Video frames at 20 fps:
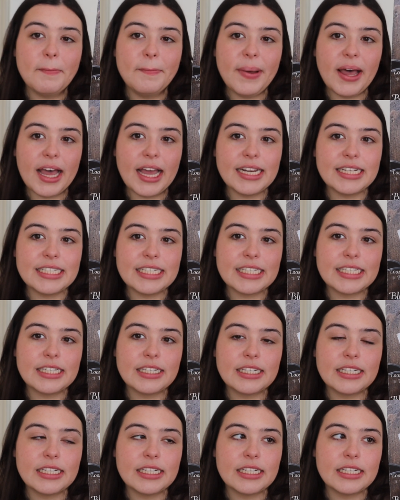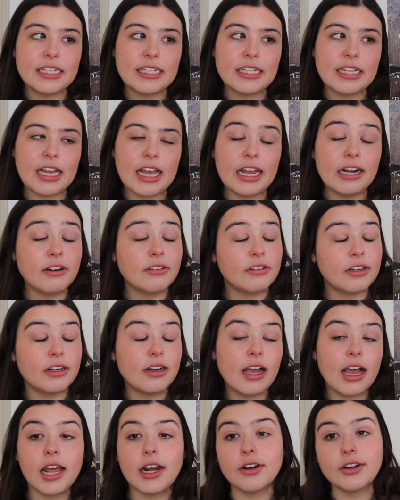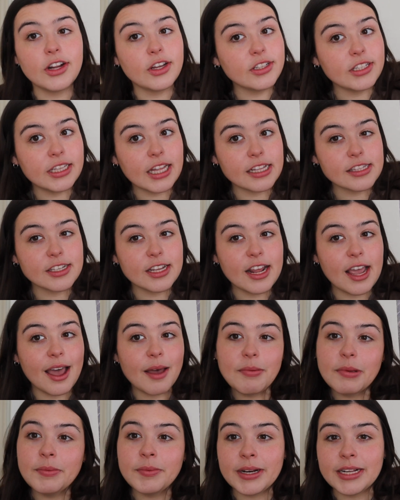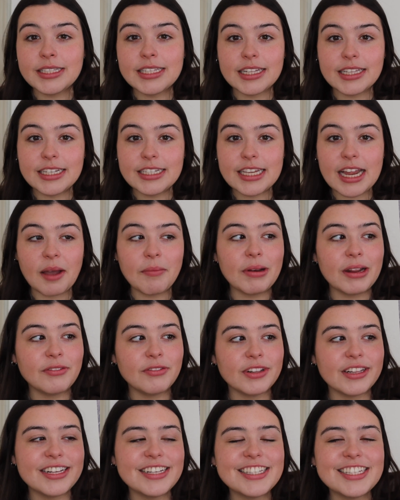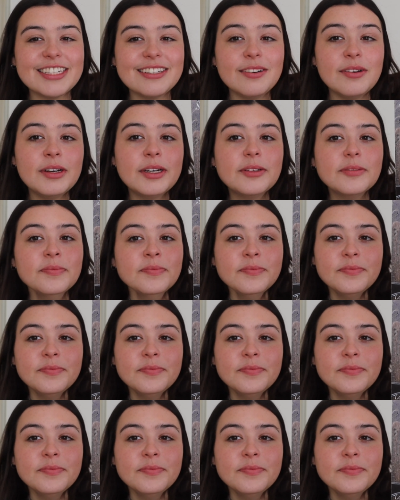But I don't know that that's gonna happen, but it's at least happening for these two.